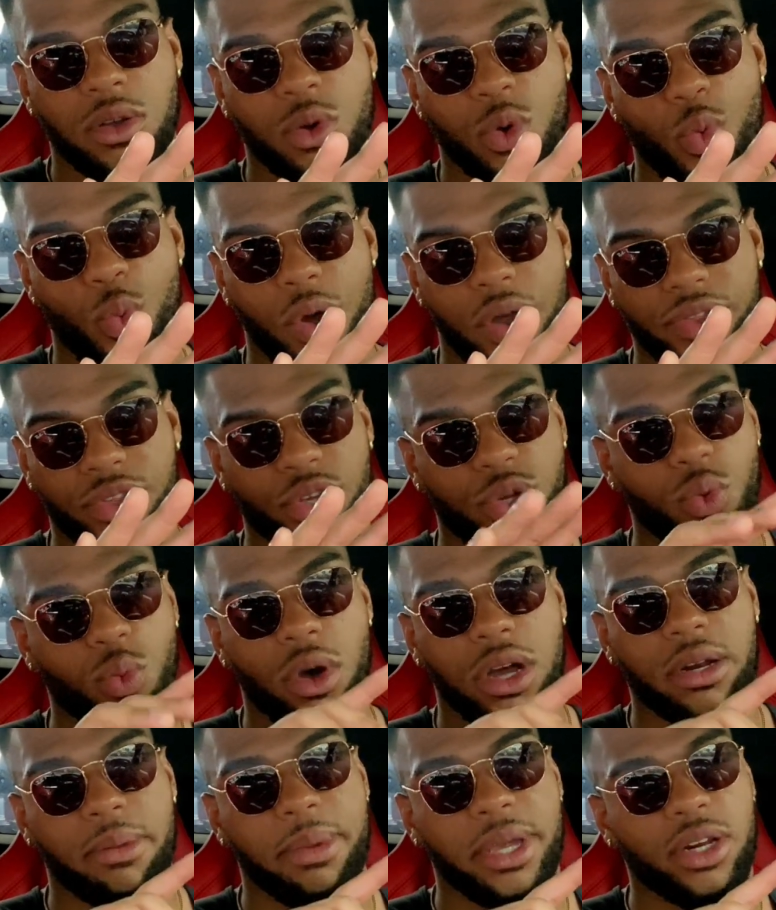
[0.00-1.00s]
Whether you
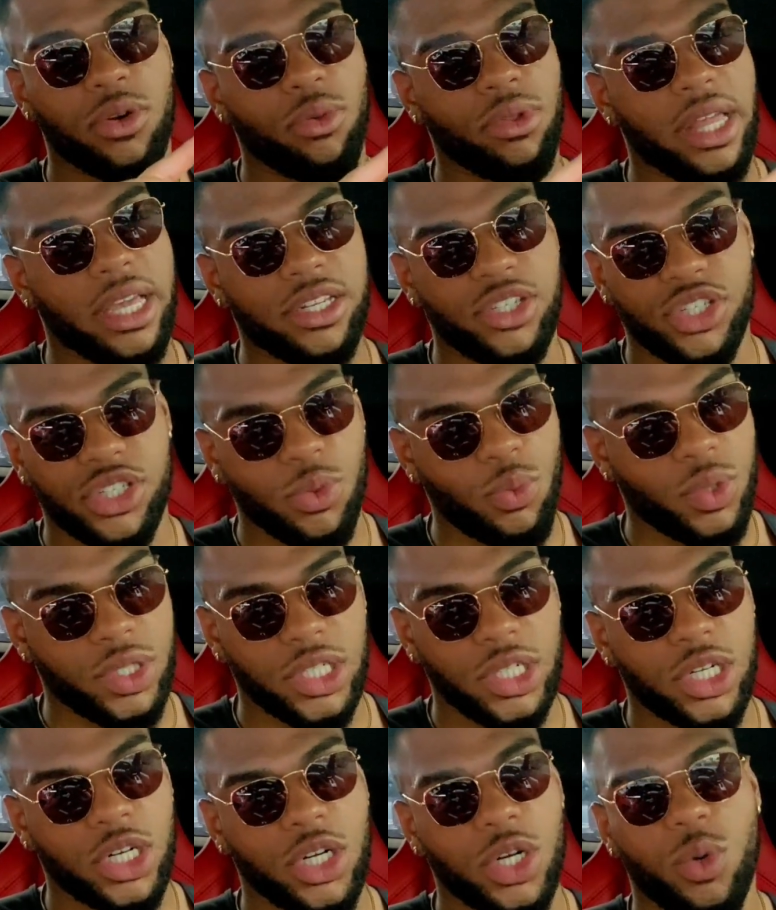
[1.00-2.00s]
want to be in a relationship with the
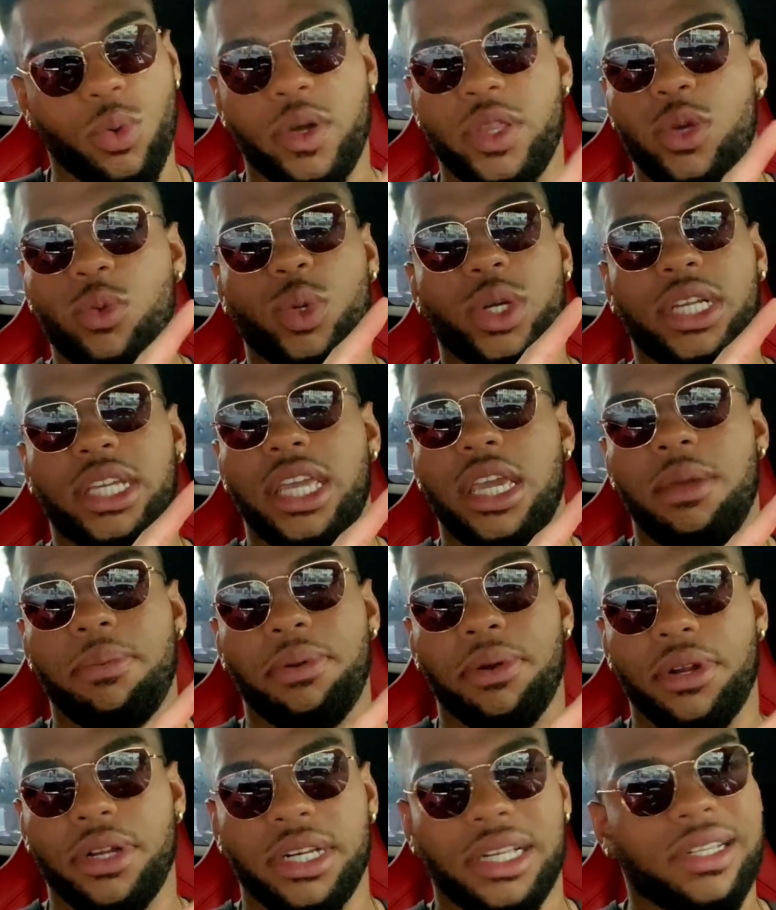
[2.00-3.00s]
girl, whether you want to keep
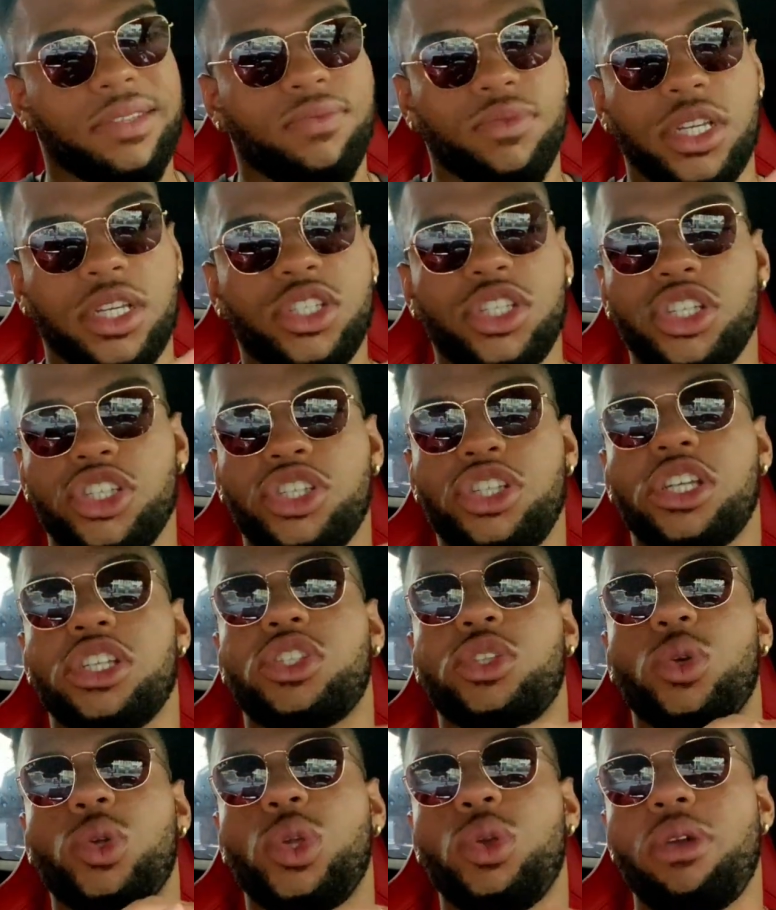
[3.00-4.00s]
her in it, this is just
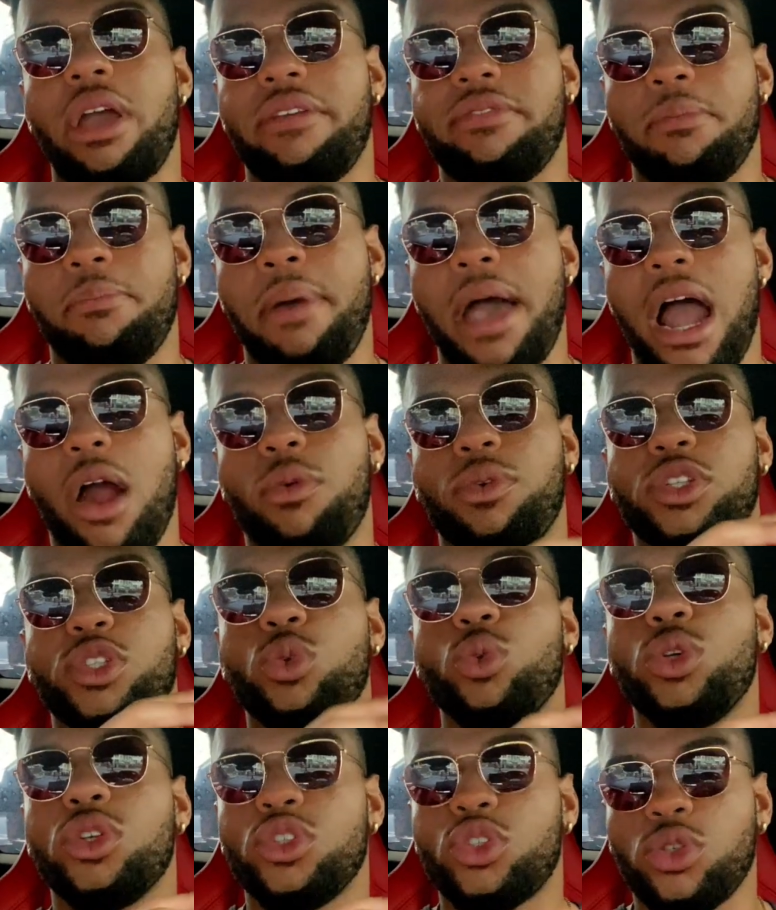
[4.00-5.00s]
so you have the power to
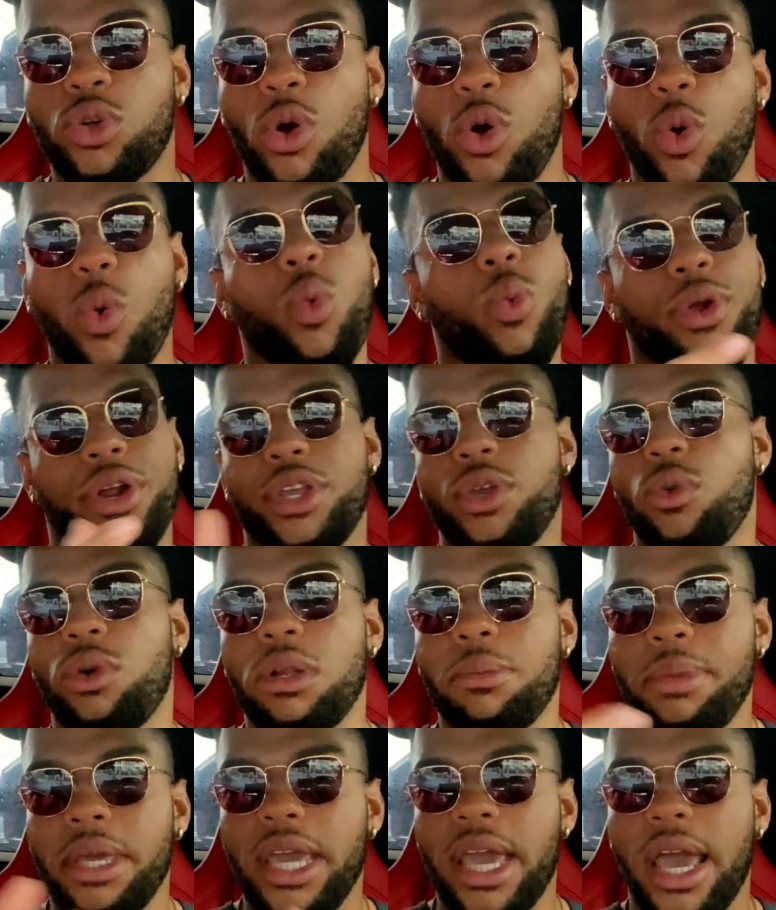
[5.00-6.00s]
control where you want to
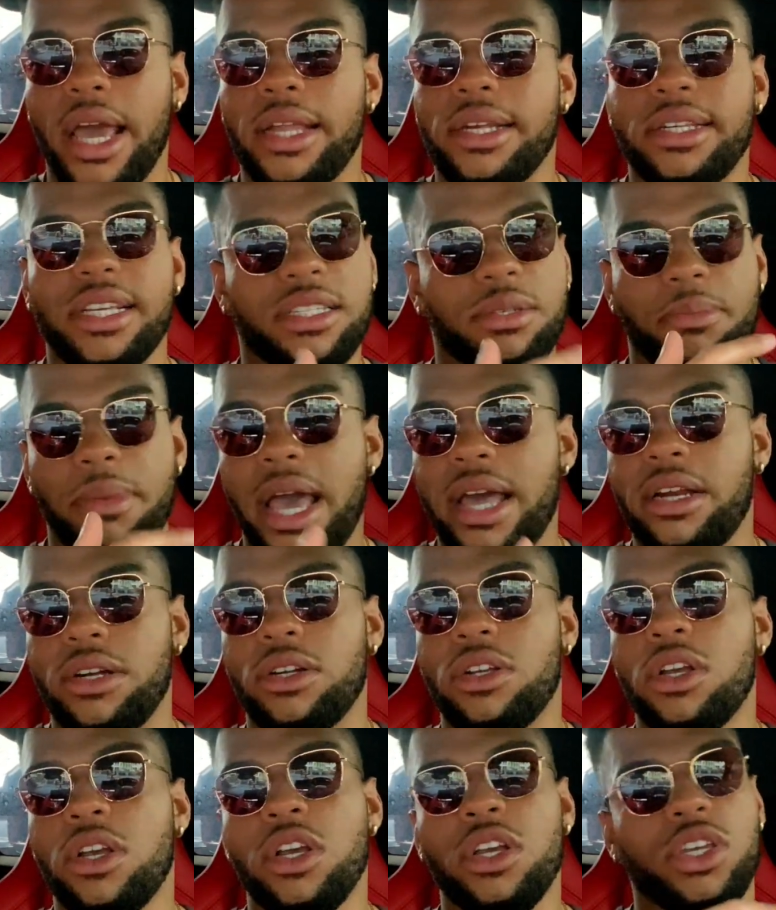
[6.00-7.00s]
be at. Doesn't matter.
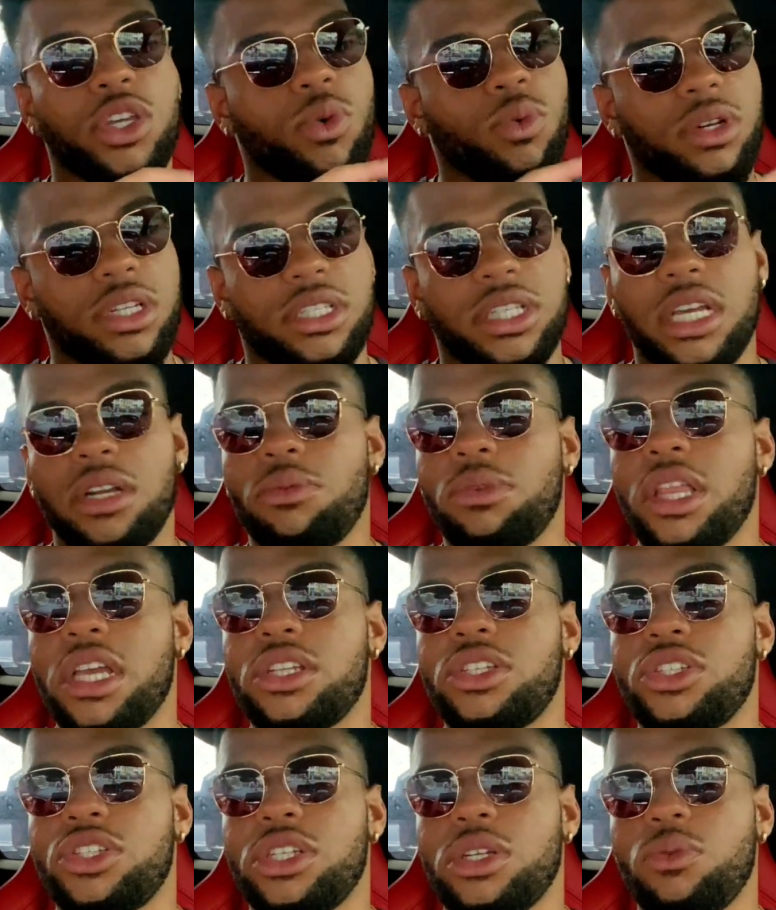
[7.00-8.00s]
You want to stay in a
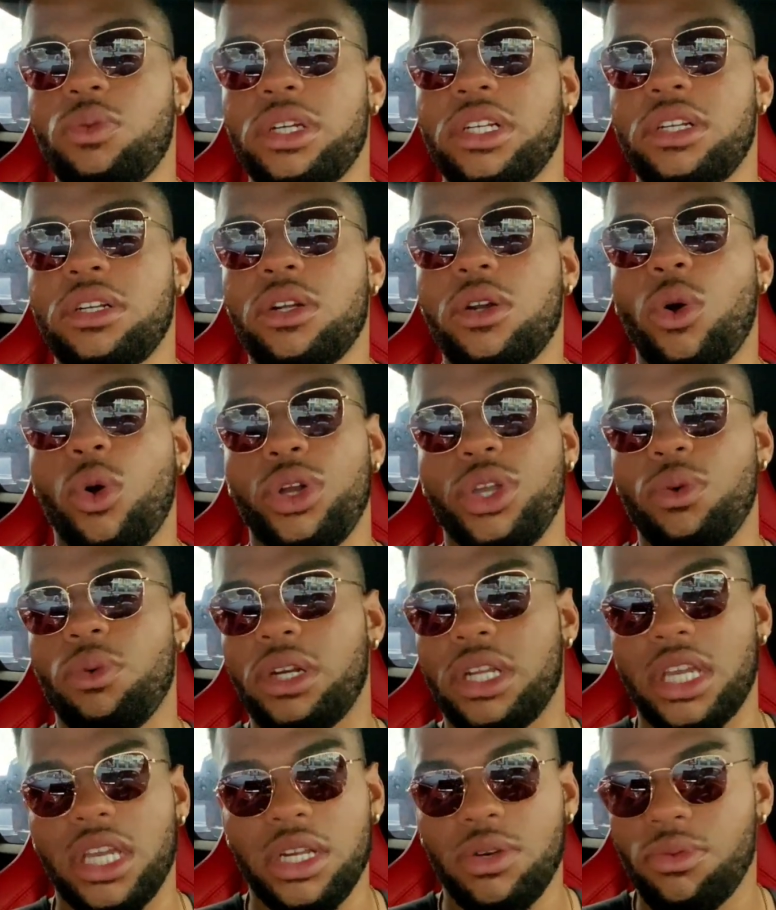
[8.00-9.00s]
relationship with her, or you want
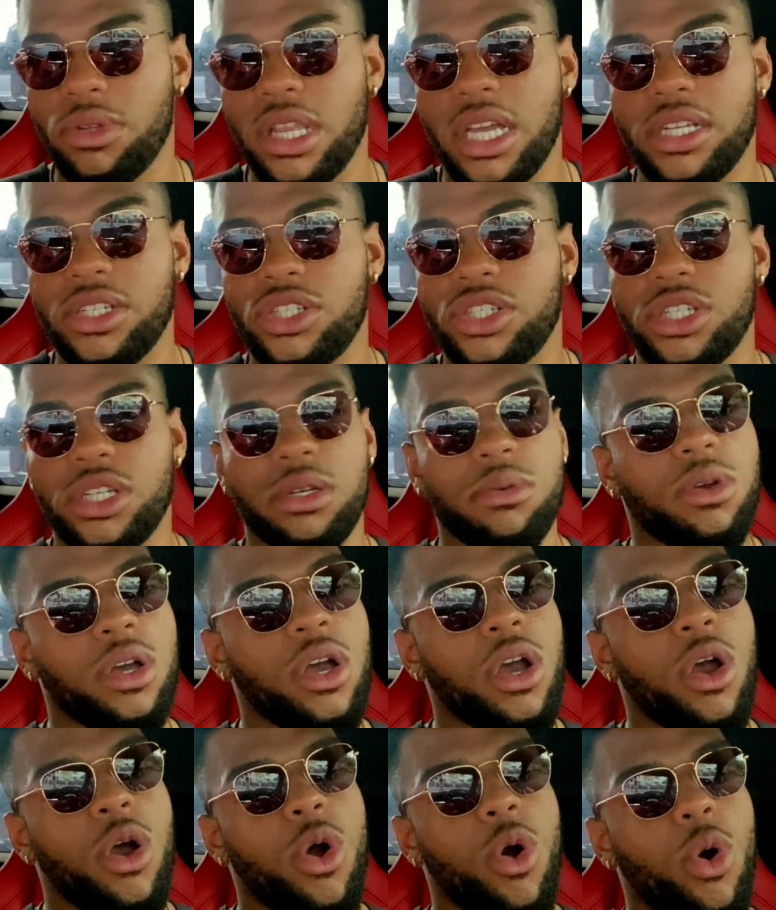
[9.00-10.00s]
to get in a relationship,
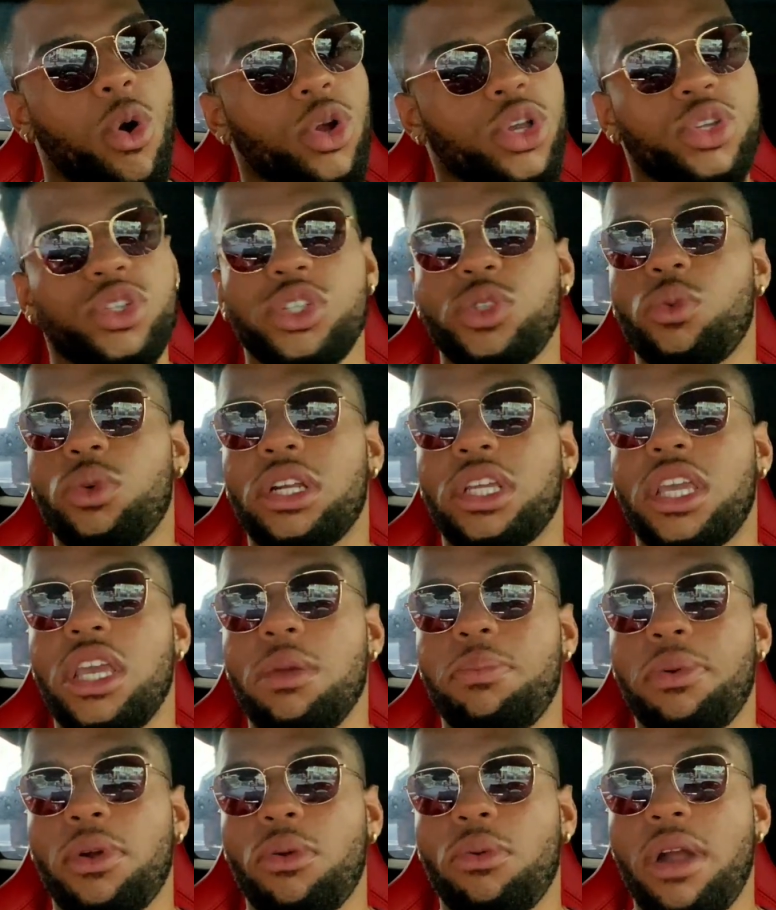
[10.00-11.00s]
or you just want to
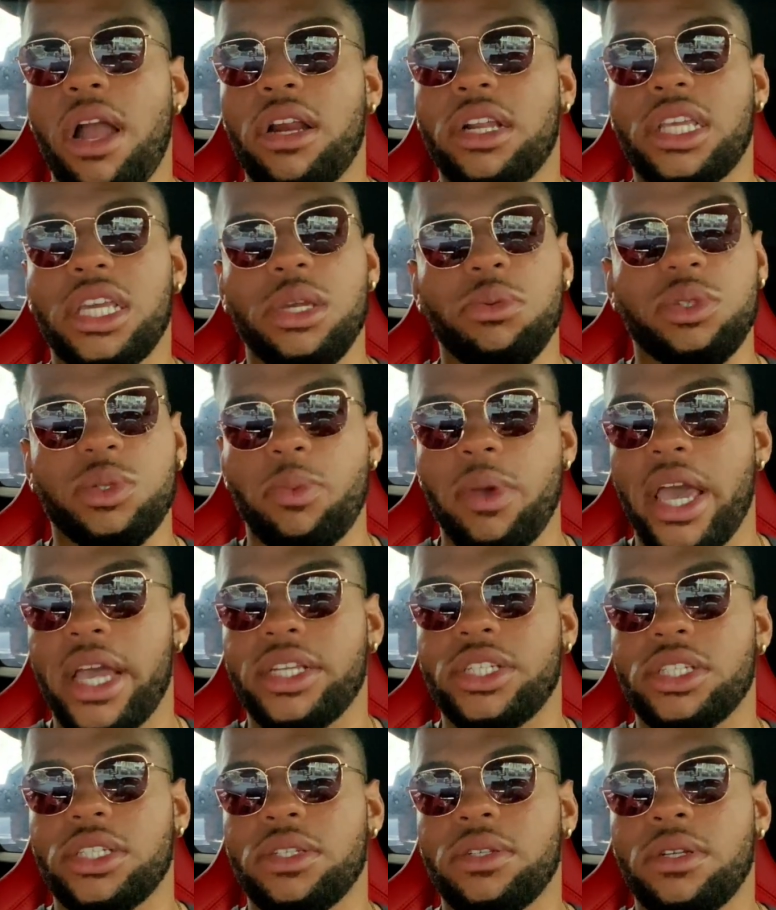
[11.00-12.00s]
keep her around and keep
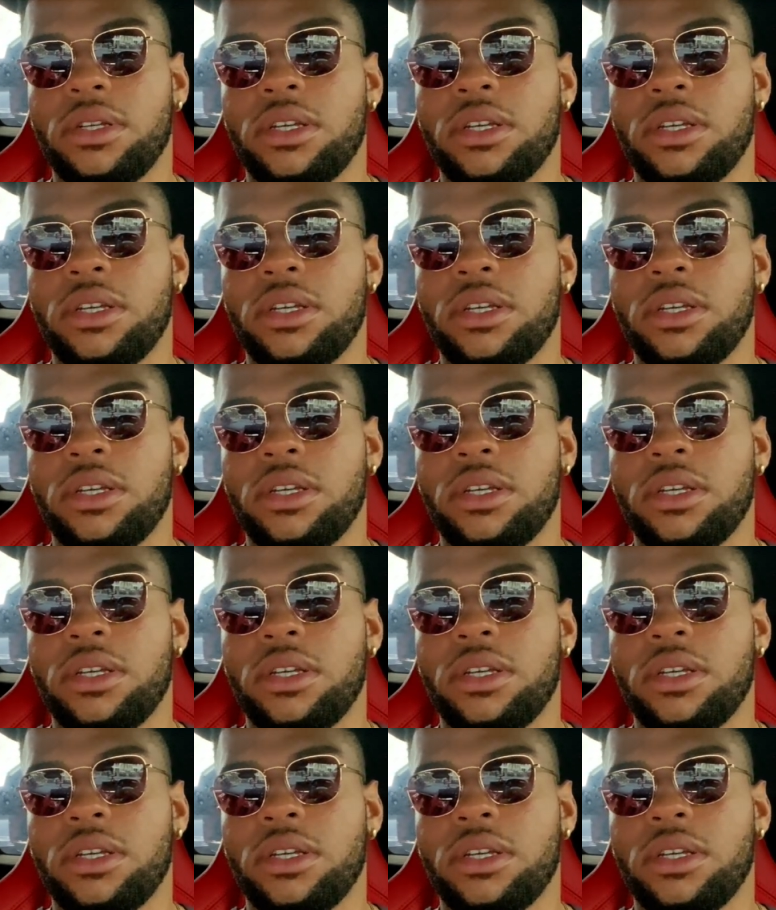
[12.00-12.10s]
smashing.